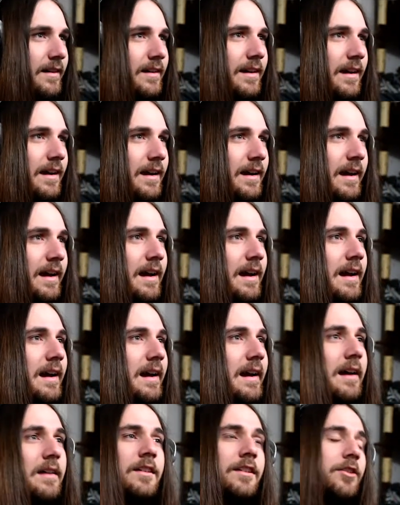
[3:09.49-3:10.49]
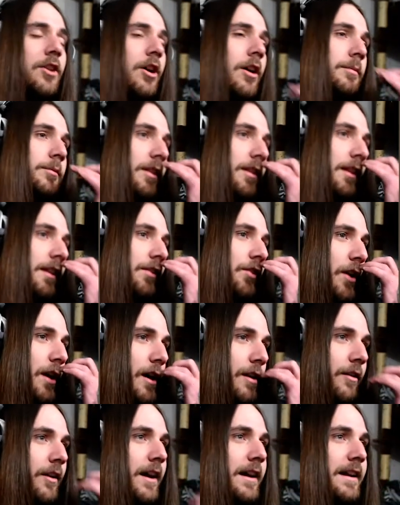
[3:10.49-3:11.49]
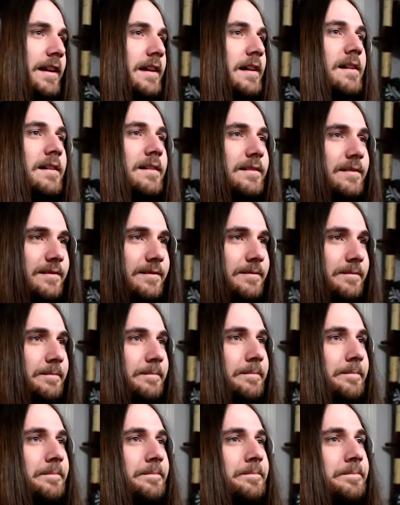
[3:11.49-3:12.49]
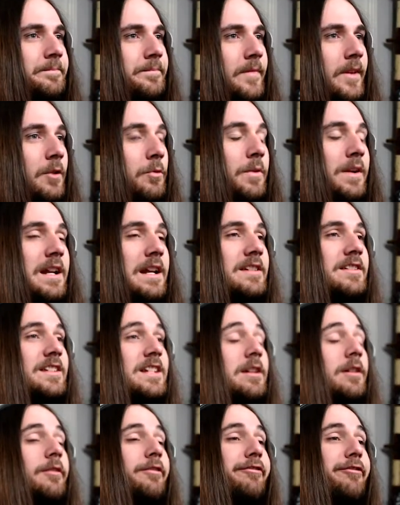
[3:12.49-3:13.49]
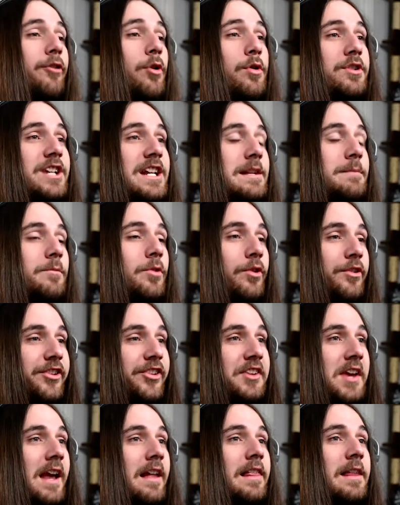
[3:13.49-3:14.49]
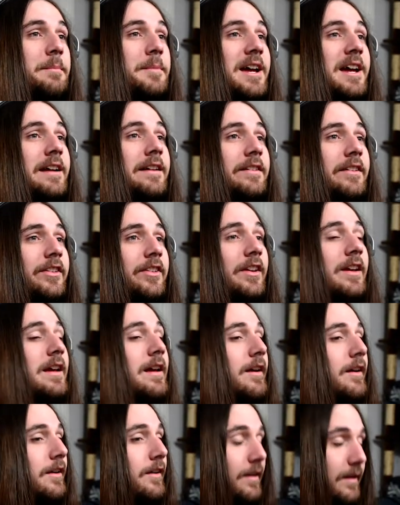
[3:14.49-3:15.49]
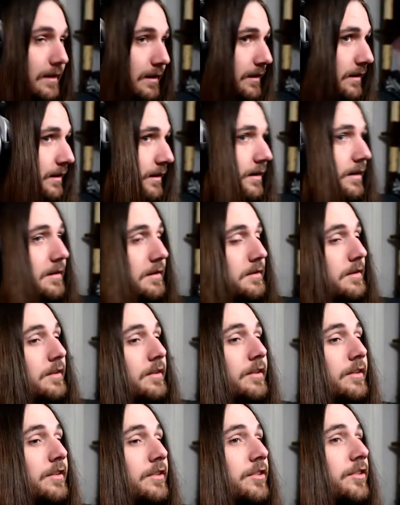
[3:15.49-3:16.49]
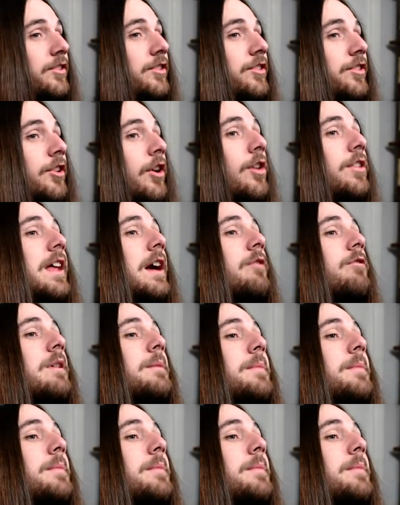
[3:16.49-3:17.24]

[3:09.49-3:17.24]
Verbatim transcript: And let's go up to this guy right here. We need to kill 14 more Skellymans so that we